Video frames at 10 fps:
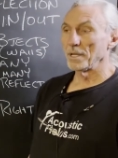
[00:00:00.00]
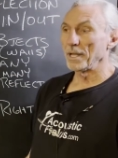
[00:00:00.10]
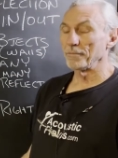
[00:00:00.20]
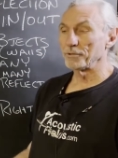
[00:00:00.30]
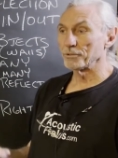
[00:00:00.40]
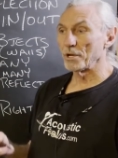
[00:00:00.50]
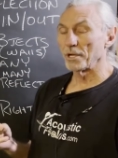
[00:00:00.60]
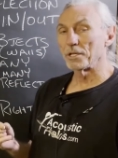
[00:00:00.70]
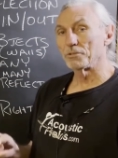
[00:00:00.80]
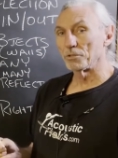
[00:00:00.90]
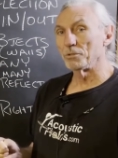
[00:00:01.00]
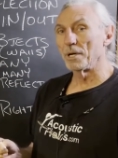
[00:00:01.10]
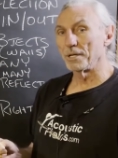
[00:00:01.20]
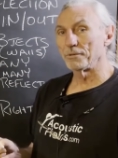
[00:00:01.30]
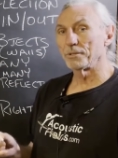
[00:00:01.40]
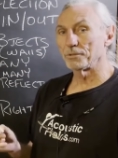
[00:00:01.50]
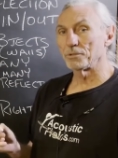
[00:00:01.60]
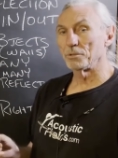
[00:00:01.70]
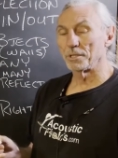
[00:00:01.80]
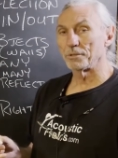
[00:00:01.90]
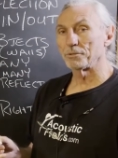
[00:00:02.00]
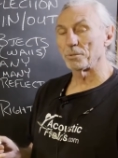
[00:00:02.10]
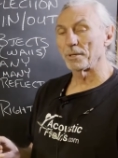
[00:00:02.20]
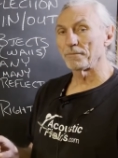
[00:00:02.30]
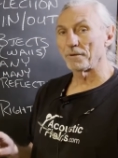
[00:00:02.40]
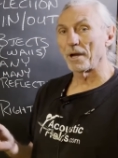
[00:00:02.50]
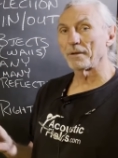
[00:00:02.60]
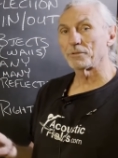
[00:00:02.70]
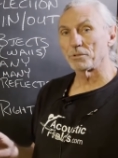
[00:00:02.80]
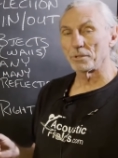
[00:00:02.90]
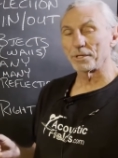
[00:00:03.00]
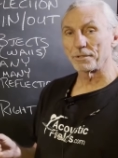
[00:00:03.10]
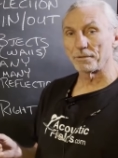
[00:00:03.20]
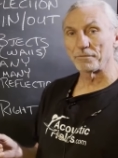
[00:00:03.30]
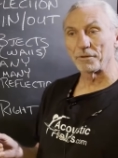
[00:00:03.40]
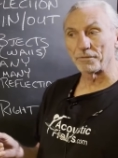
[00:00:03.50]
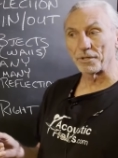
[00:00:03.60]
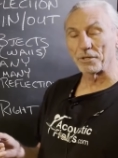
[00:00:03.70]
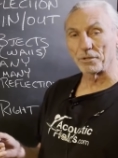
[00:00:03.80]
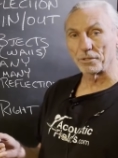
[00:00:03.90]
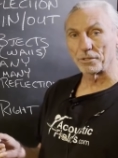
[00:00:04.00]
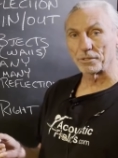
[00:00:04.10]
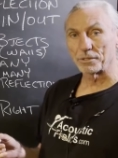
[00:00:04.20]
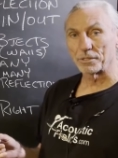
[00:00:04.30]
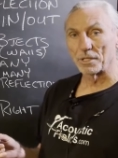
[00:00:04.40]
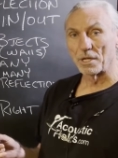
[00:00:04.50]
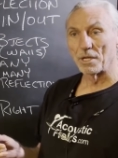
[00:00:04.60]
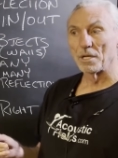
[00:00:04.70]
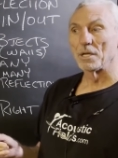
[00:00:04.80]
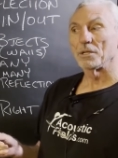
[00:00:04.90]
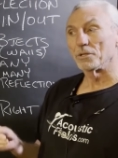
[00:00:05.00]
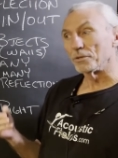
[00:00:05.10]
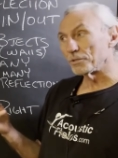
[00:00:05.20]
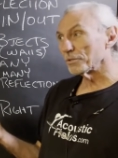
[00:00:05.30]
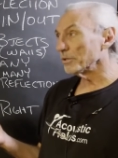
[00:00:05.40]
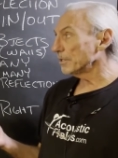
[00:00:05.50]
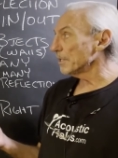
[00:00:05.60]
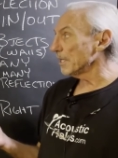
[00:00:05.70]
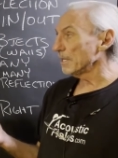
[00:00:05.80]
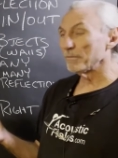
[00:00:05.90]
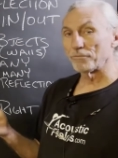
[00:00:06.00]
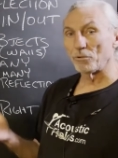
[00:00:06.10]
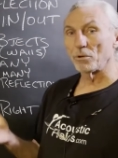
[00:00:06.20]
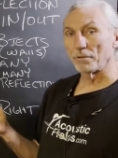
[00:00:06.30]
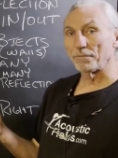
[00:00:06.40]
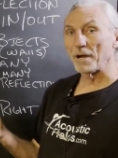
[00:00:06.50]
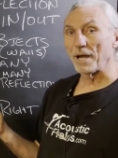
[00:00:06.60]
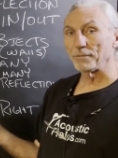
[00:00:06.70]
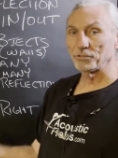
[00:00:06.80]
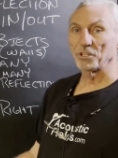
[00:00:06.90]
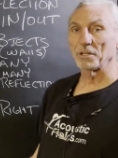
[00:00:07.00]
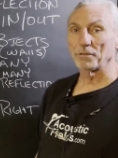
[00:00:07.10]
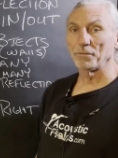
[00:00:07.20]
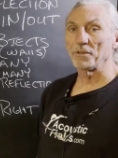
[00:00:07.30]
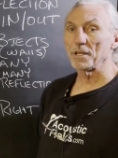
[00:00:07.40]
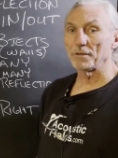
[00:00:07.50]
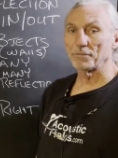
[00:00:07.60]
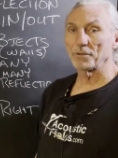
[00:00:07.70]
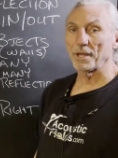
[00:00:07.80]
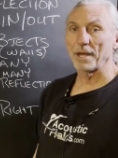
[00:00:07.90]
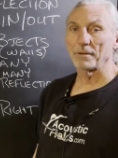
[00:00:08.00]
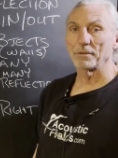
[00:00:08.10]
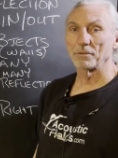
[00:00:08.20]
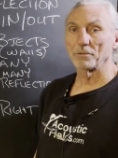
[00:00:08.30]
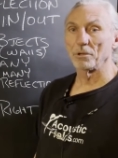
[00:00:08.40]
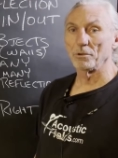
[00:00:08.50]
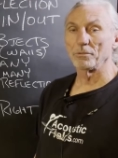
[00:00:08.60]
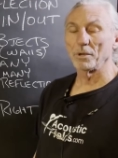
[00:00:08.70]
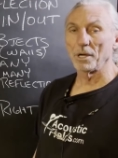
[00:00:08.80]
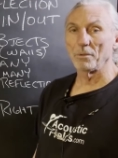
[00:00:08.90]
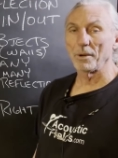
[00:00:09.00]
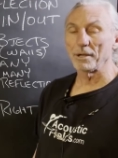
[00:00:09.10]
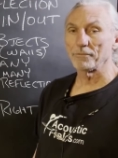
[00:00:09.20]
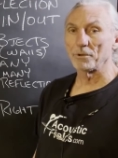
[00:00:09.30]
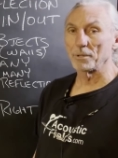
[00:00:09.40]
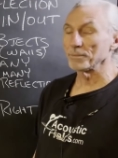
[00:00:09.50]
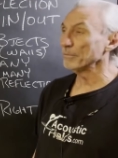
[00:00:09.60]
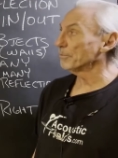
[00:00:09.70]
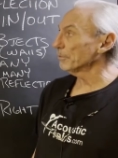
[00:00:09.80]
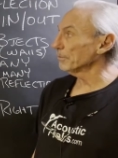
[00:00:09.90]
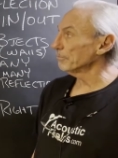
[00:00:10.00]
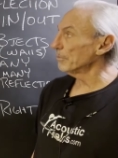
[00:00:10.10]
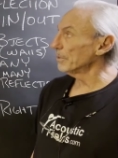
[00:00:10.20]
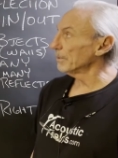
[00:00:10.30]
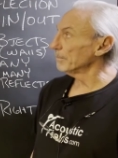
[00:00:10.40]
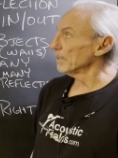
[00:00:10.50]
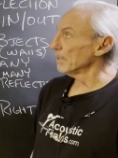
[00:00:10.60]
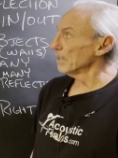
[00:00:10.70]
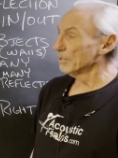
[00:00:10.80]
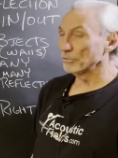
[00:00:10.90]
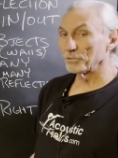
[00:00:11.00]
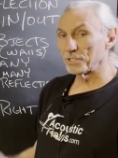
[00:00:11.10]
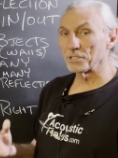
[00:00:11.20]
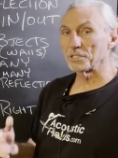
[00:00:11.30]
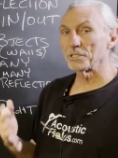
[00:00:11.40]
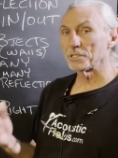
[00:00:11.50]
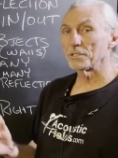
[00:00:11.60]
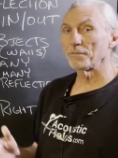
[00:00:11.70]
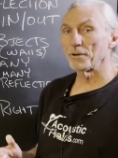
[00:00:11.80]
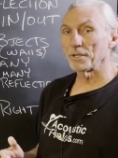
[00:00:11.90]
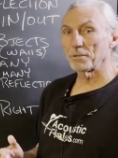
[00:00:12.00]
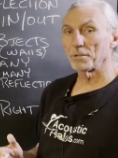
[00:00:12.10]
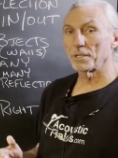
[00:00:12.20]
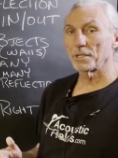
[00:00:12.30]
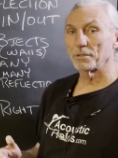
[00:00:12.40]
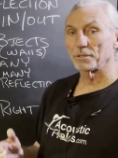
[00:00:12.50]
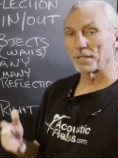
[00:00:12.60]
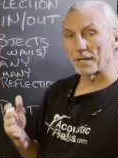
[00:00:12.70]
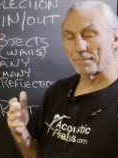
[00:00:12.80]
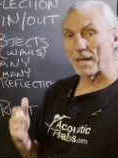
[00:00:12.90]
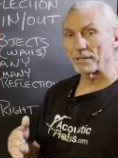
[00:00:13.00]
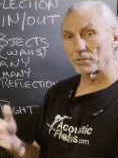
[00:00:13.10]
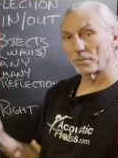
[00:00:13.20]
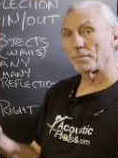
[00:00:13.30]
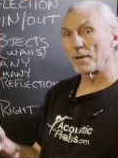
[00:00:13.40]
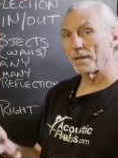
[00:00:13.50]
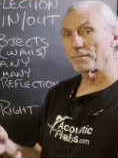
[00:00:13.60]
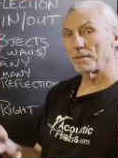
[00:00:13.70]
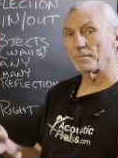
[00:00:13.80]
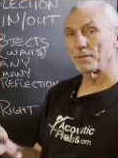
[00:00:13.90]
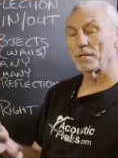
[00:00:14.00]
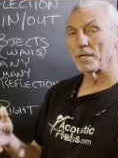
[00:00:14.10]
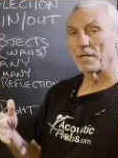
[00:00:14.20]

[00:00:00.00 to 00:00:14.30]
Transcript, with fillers: And if you're talking two hundred, two twenty-five, two fifty hertz, you know, you're going to need four, five, six feet for that low uh, waveform to fully form. So distance is very critical. You got to match the prime number,